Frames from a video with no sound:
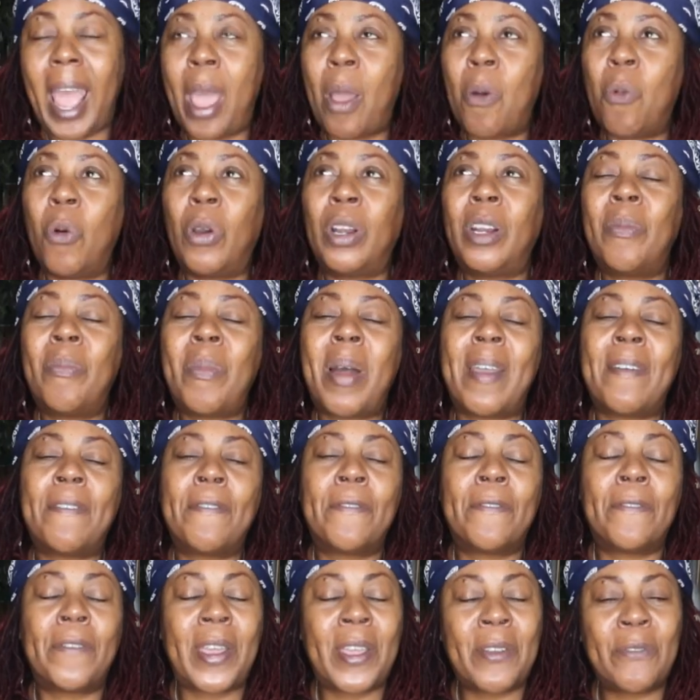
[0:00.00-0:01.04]
And one of my
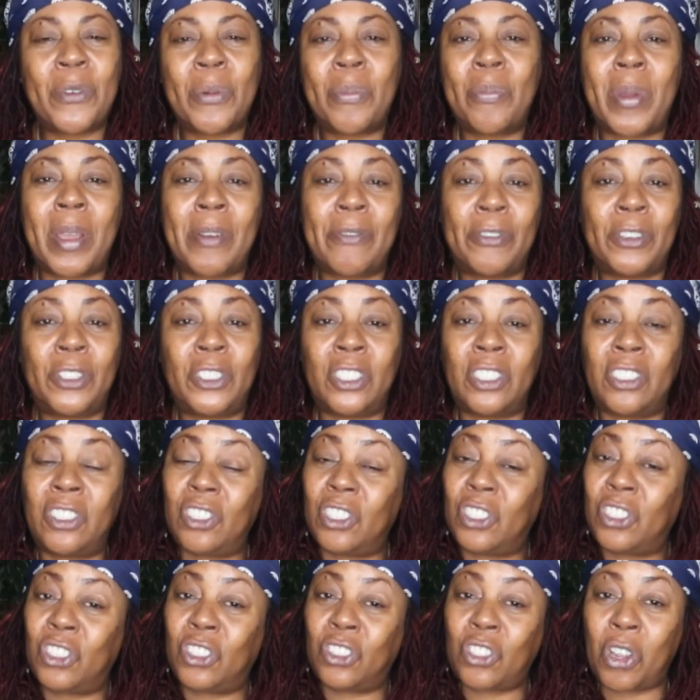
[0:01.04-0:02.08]
favorite beverages
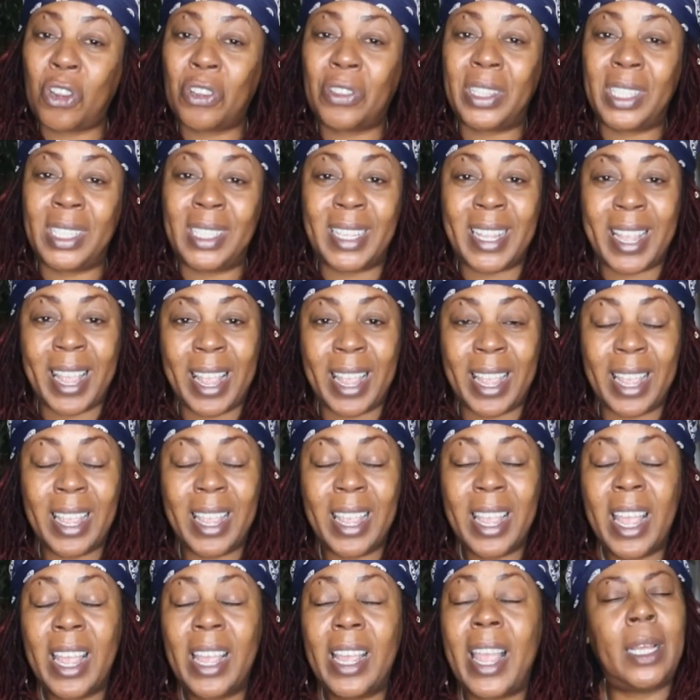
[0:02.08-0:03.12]
to start the day and
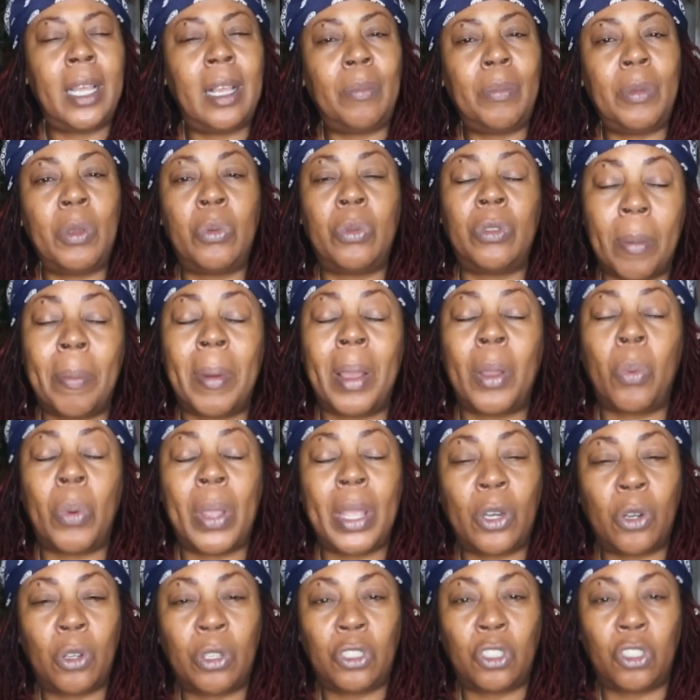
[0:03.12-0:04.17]
help me on my
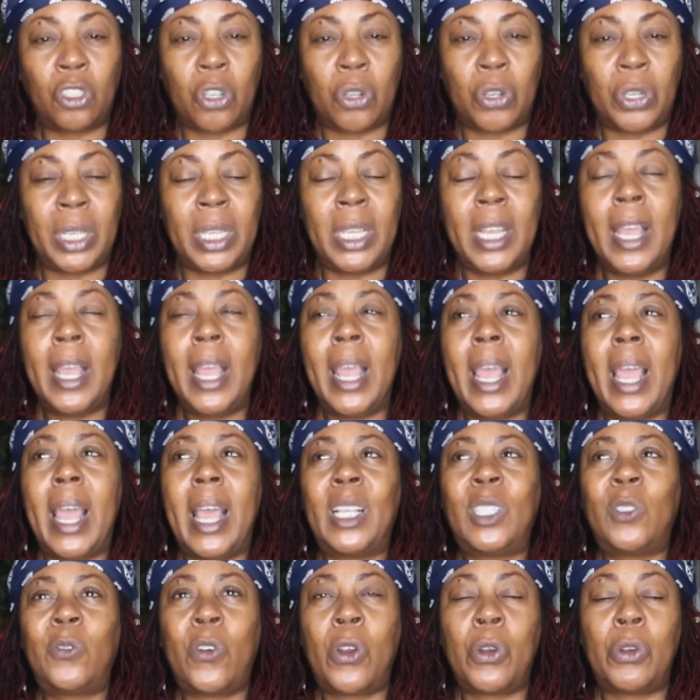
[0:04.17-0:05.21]
weight loss journey
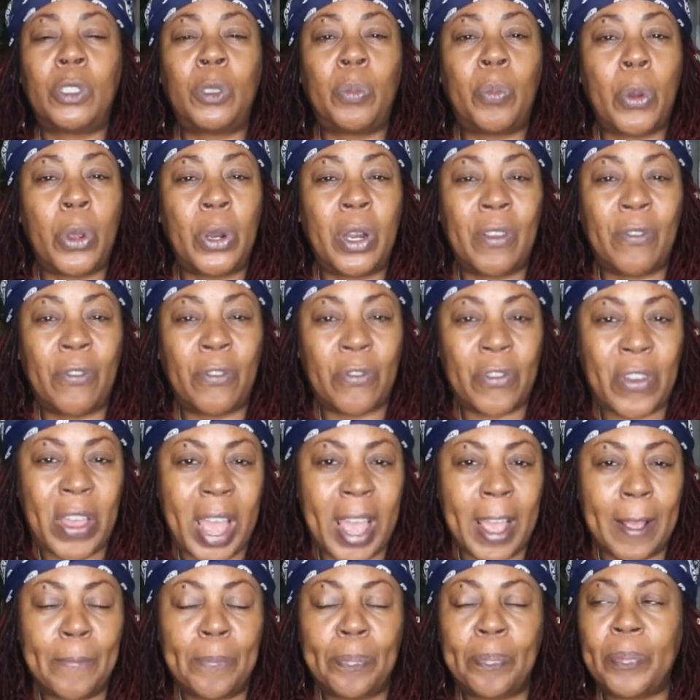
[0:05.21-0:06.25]
as far as burning
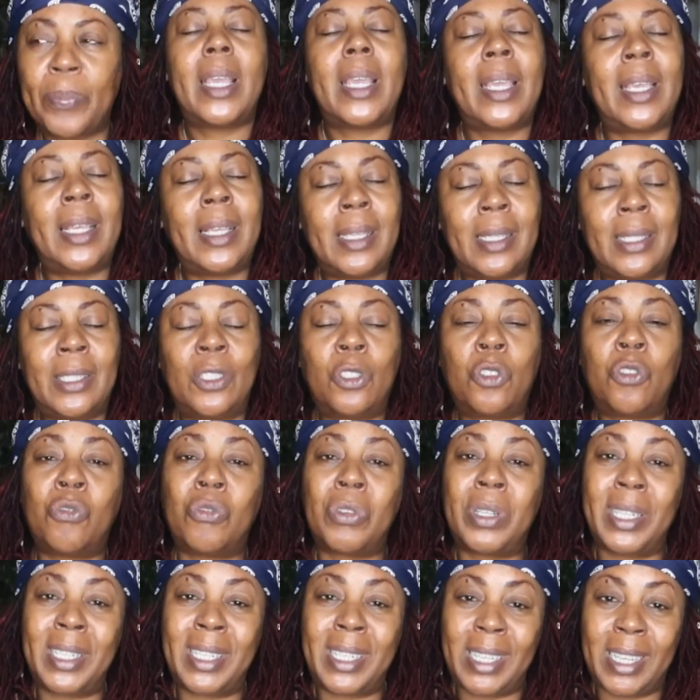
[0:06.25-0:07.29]
fat is
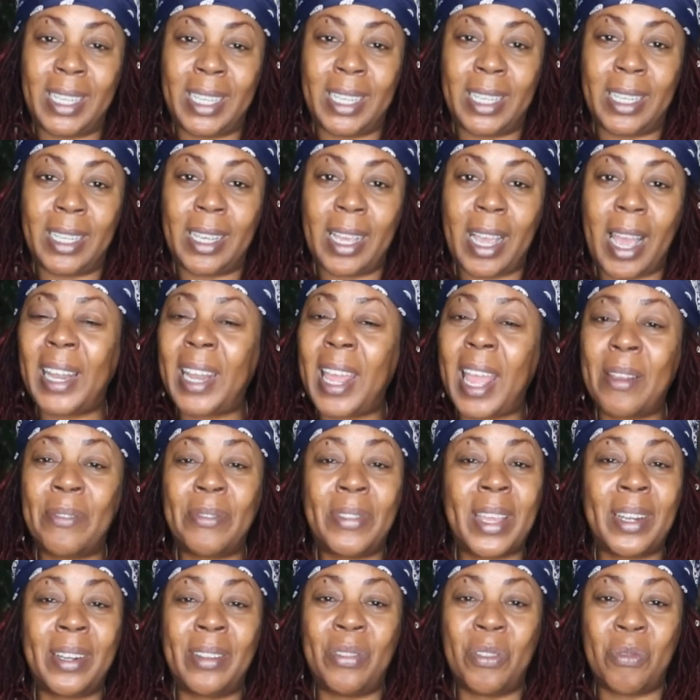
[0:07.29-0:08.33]
green tea. I'll have
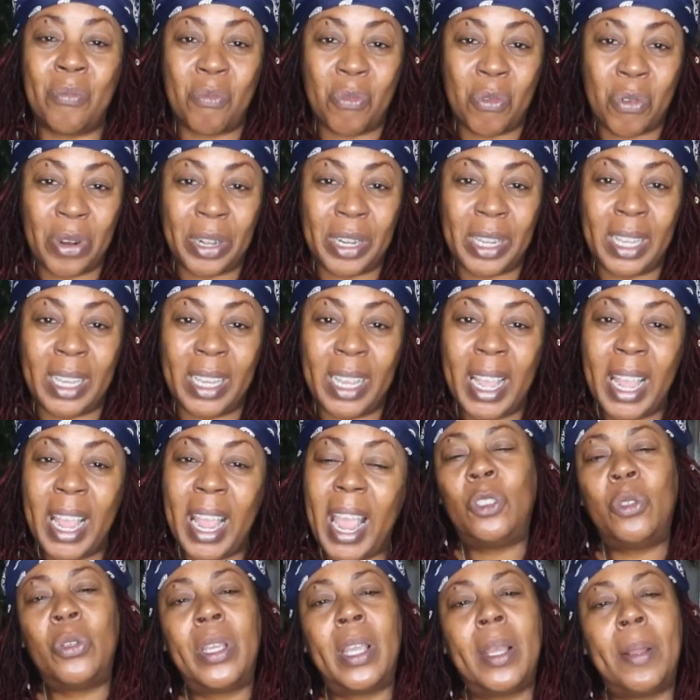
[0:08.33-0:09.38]
that in the morning.
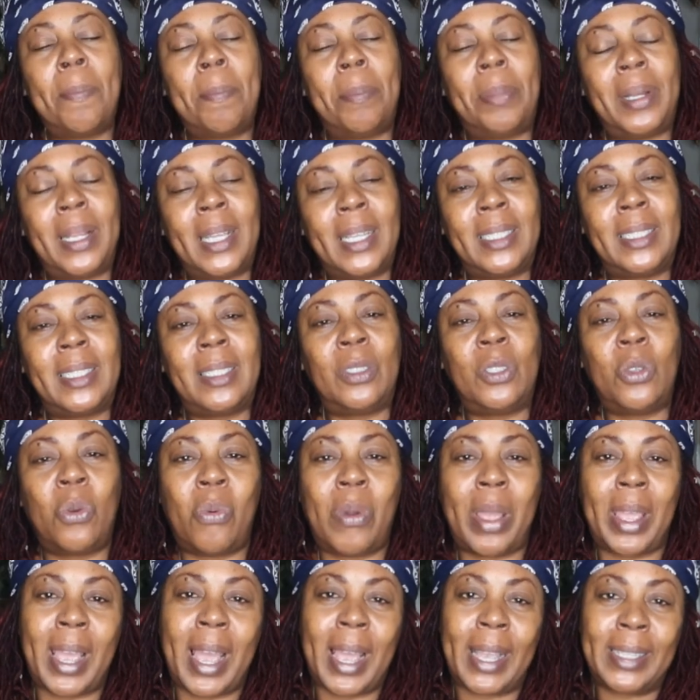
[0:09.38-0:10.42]
You can blend it the
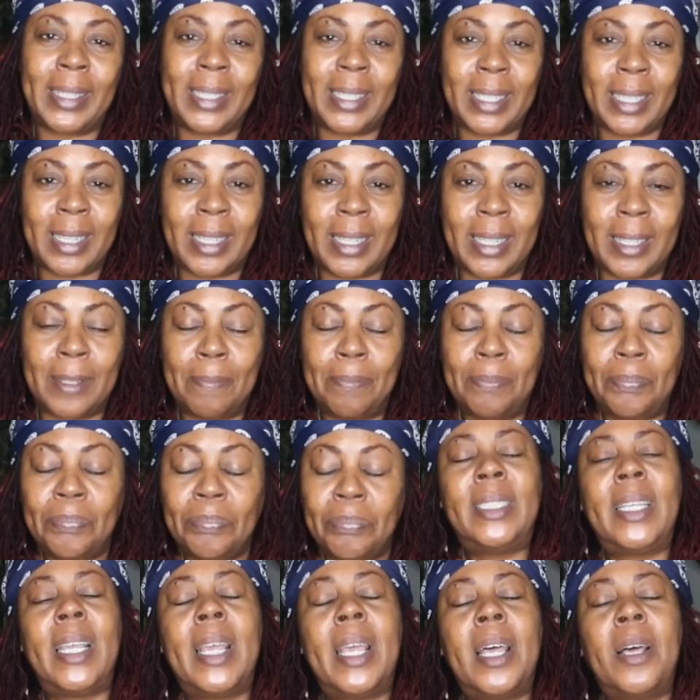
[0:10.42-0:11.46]
way I did it
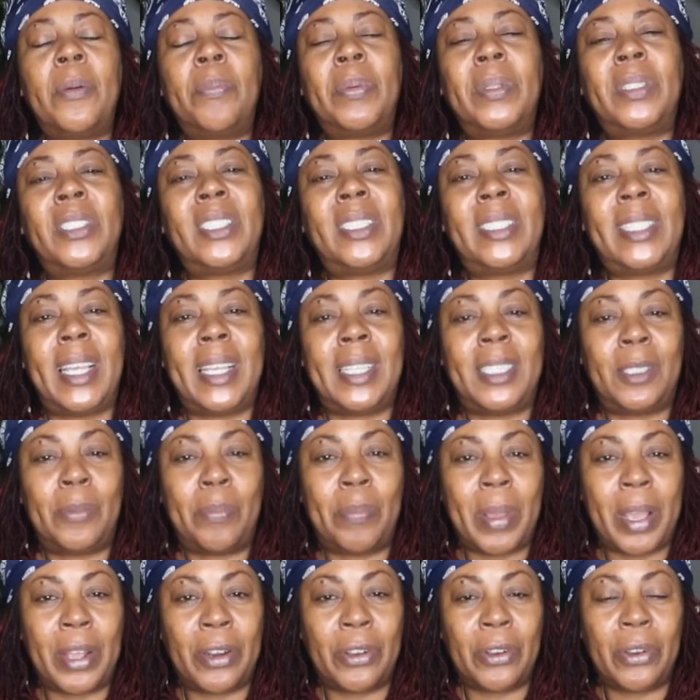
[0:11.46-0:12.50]
to help it to
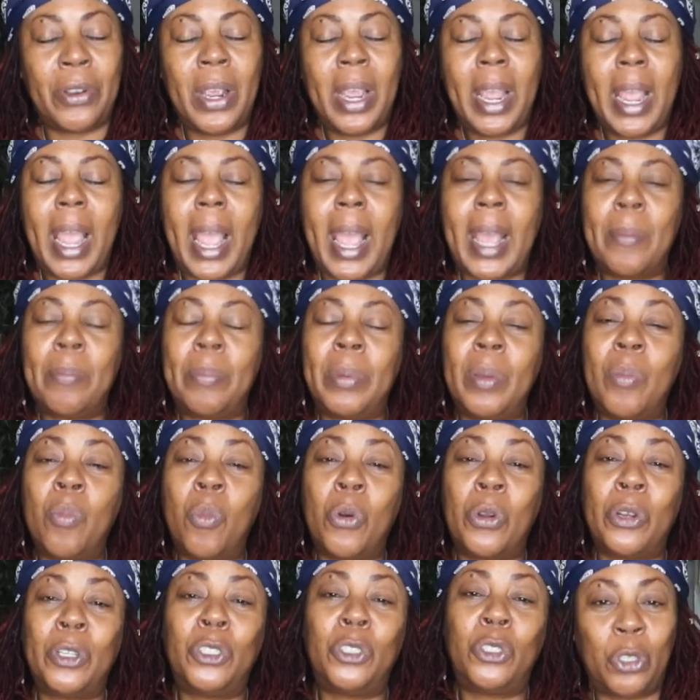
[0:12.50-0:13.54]
taste better and be
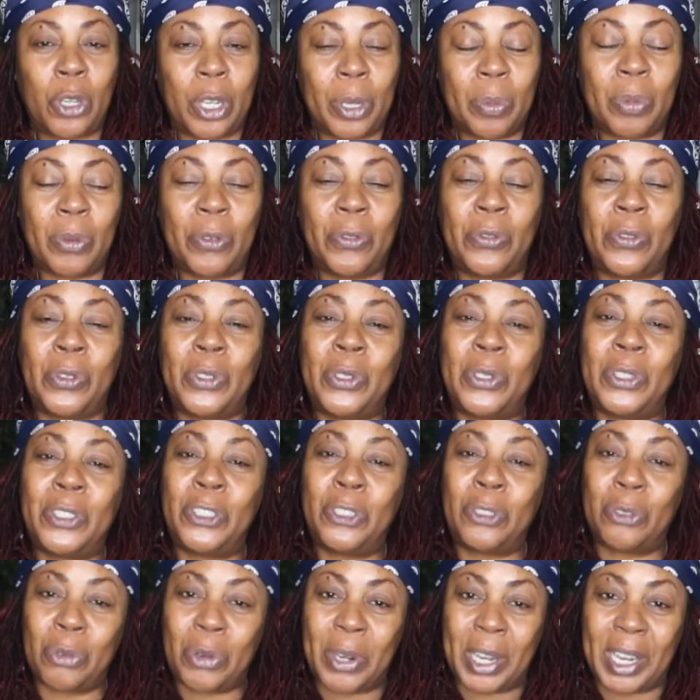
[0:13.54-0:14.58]
more enjoyable for you to
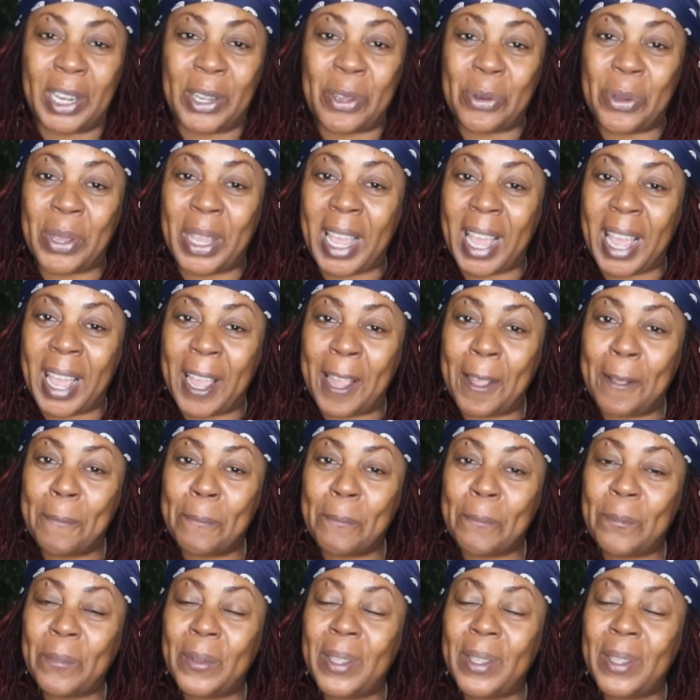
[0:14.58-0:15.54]
drink, okay?